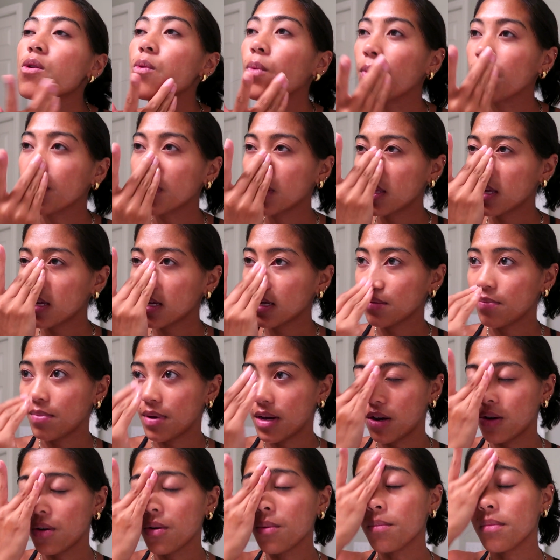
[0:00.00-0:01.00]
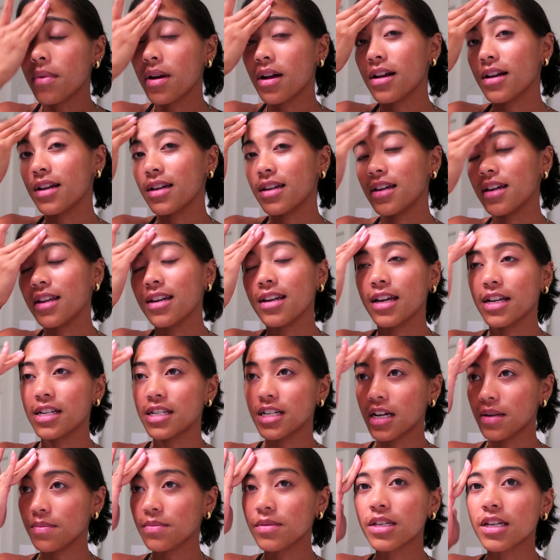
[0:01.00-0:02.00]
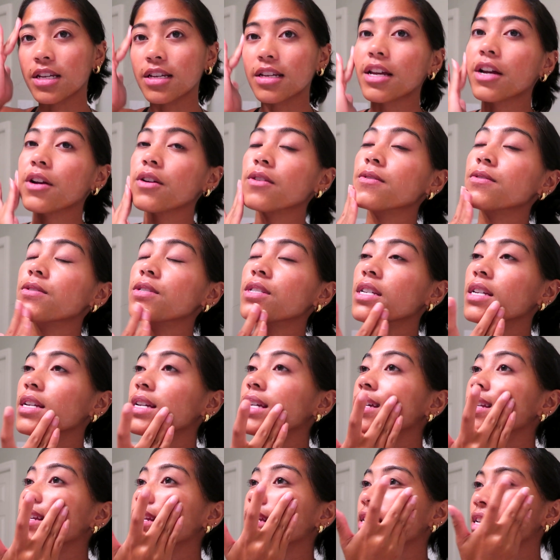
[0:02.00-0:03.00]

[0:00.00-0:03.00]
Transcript: One thing about my nighttime skincare routine,